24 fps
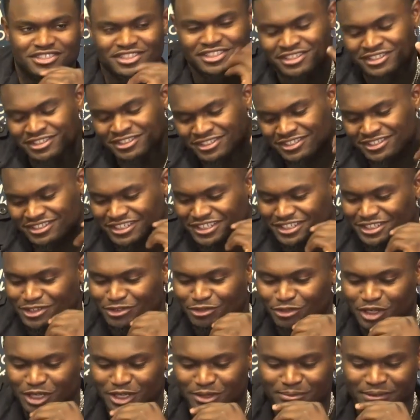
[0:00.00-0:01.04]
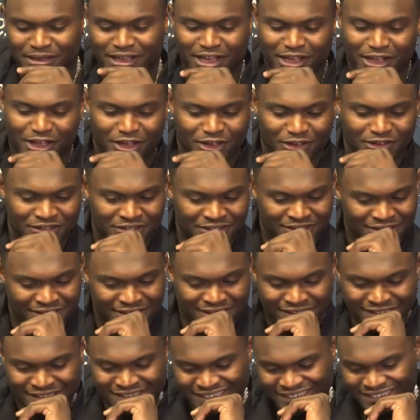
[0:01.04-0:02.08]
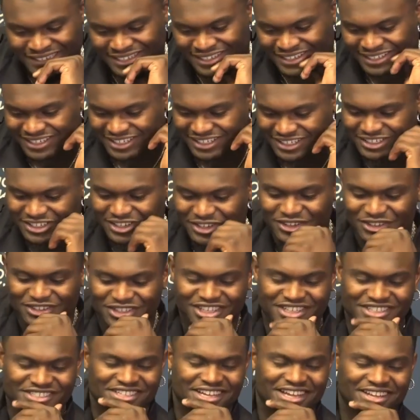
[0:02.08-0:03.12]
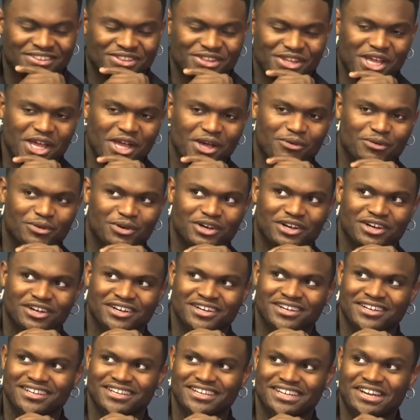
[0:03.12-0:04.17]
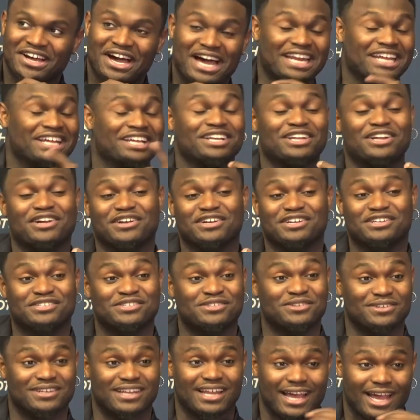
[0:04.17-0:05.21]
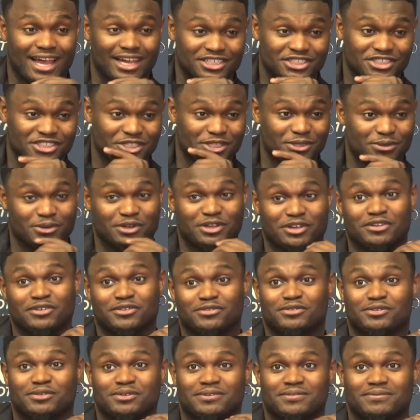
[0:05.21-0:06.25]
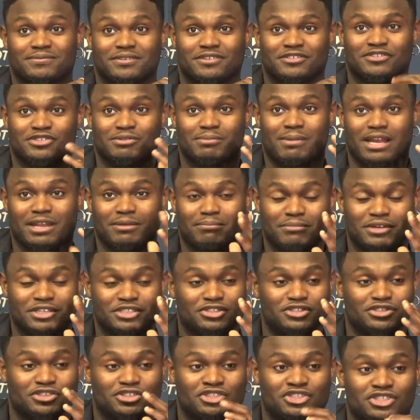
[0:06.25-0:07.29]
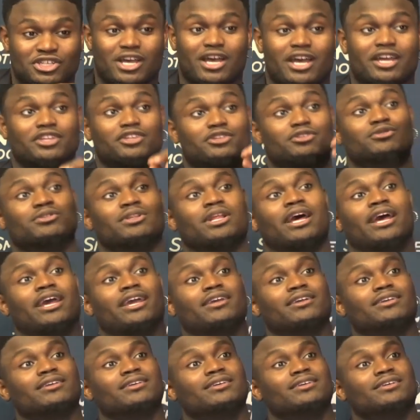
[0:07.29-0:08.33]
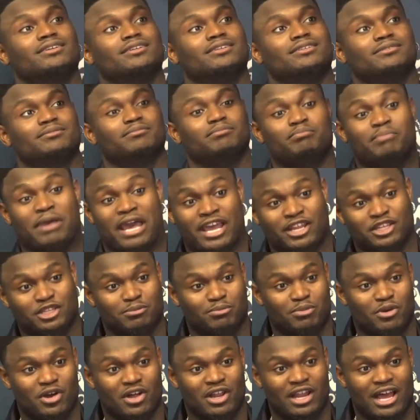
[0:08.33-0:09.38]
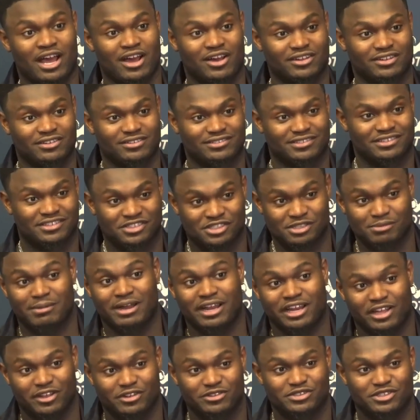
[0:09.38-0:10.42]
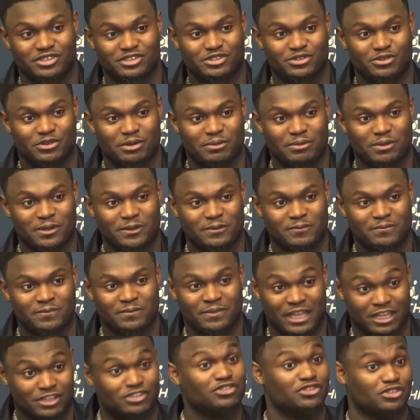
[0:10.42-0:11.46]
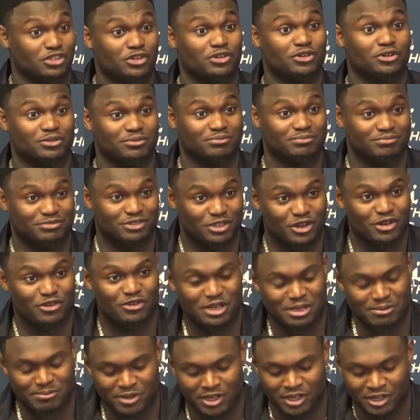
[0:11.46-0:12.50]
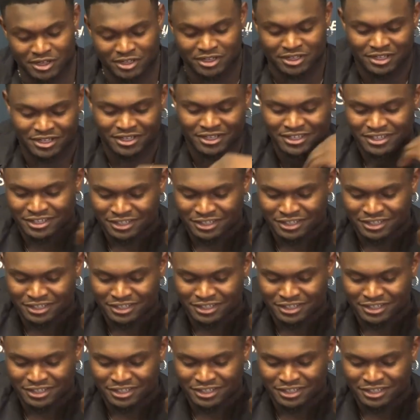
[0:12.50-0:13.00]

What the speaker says: just to get the rebound. You know, it does that thing where, you know, I didn't learn this till last year where if somebody misses a shot and you like bat the ball out and somebody else gets the rebound, that's still your rebound.